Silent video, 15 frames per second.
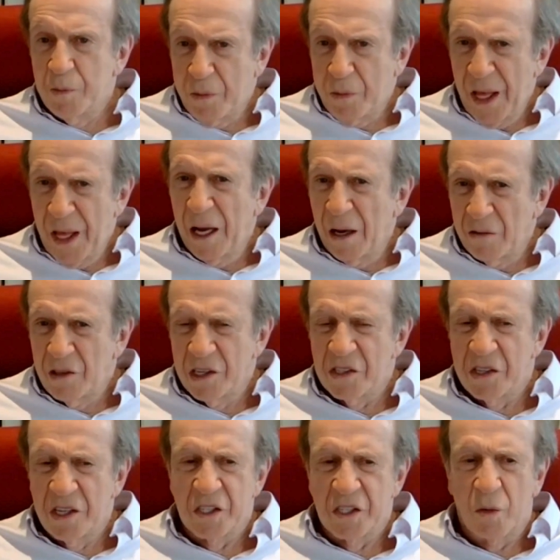the thing
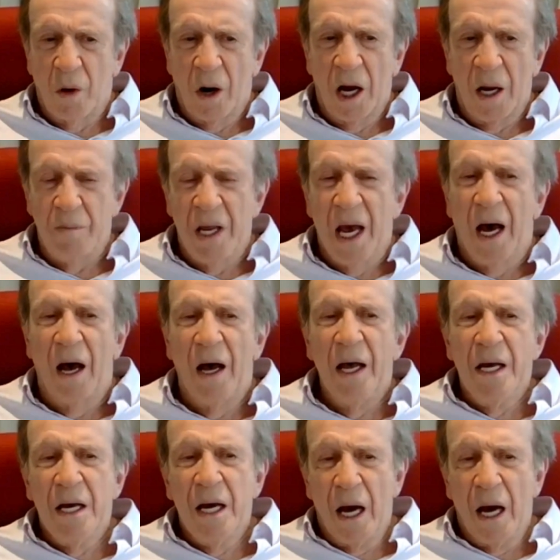I just described,